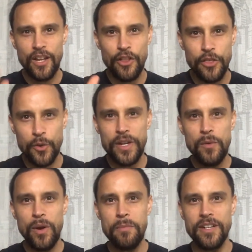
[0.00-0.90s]
3
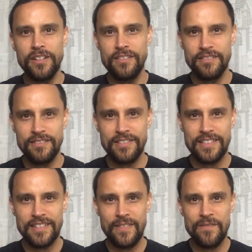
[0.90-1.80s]
women.
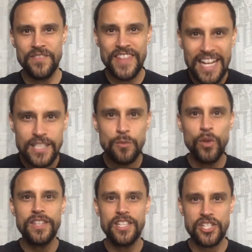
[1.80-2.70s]
That's
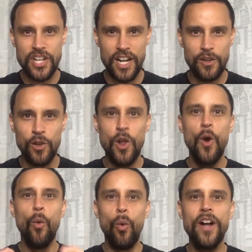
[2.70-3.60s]
what this channel
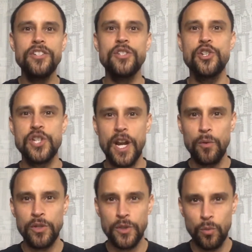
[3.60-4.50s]
wants to share
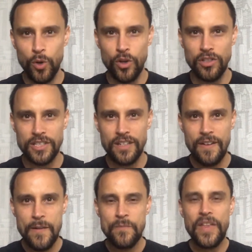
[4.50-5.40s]
with the world.
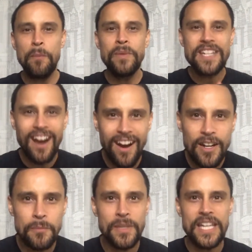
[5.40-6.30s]
That
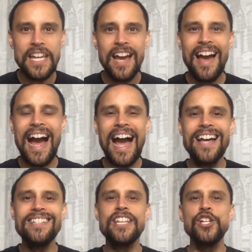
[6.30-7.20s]
monogamy
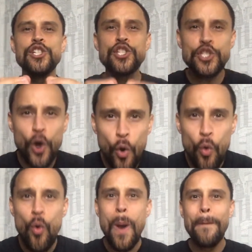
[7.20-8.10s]
has
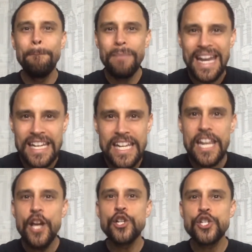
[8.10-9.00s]
so
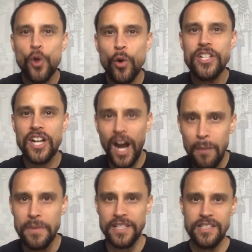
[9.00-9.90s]
many
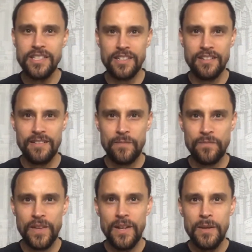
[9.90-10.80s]
shortcomings
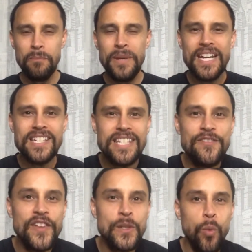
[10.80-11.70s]
because
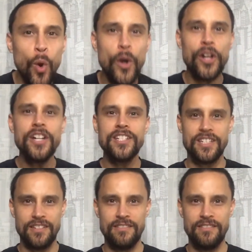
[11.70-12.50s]
if it worked,